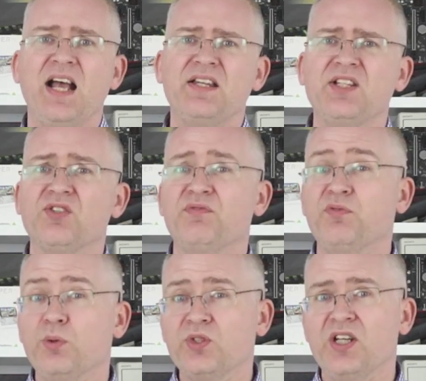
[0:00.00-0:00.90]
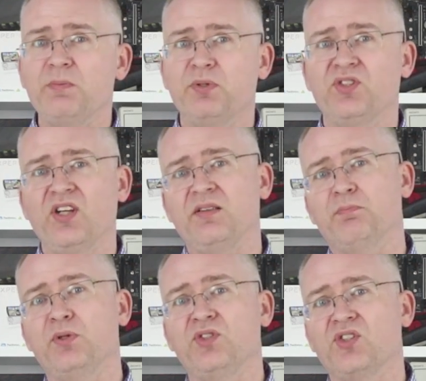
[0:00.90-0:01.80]
And there's a
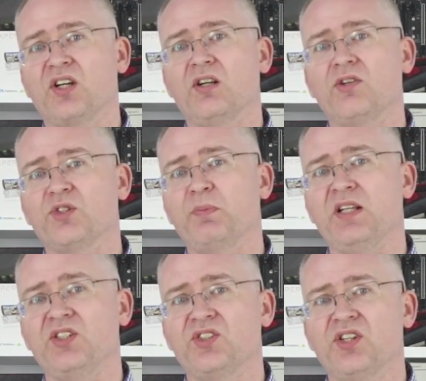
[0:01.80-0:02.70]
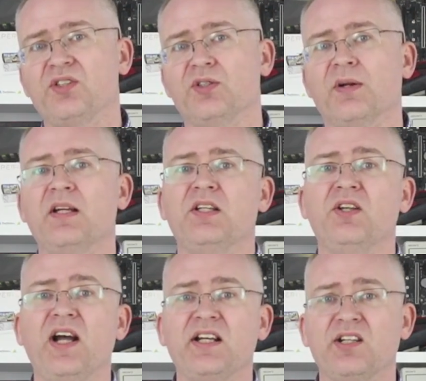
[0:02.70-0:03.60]
14% boost to clock speeds too,
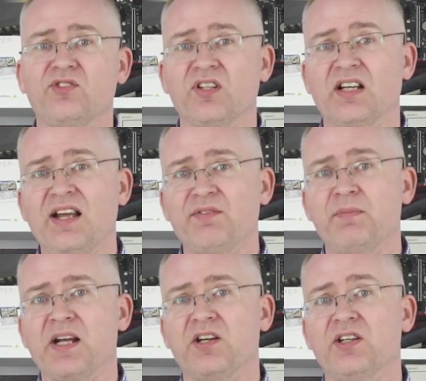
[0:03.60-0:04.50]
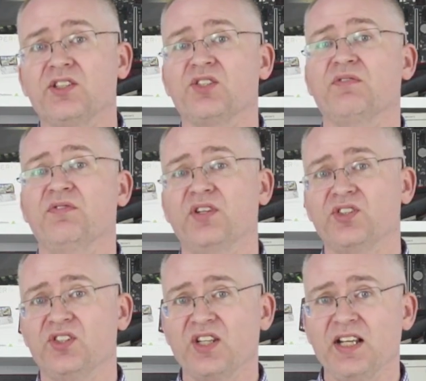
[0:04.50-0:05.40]
911 MHz
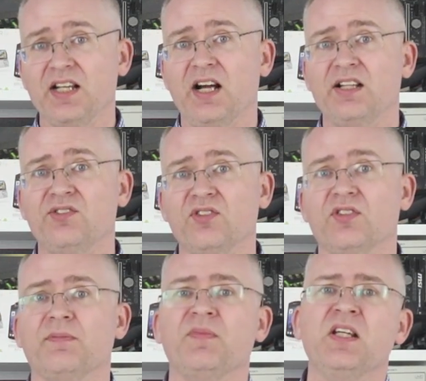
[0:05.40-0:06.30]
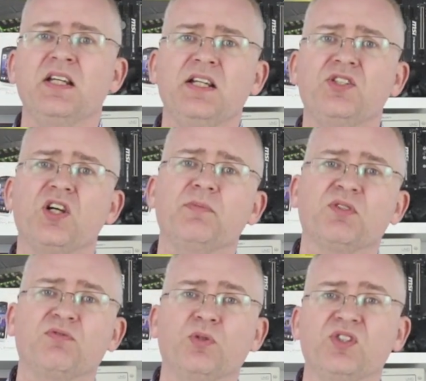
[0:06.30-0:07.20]
versus 800. In
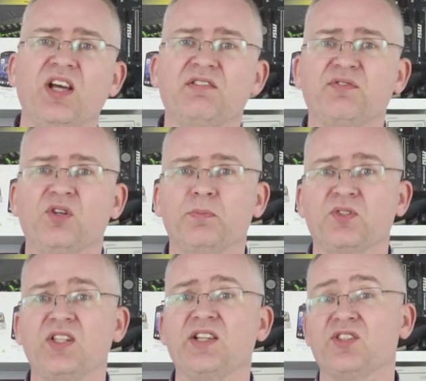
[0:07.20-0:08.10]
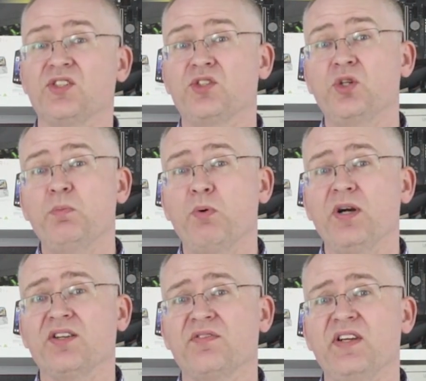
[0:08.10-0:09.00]
terms of raw teraflops, that's a
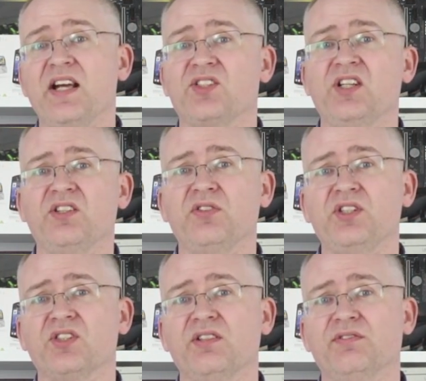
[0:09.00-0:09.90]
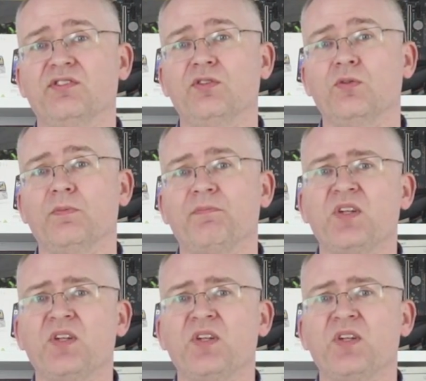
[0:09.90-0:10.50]
2.3x increase overall.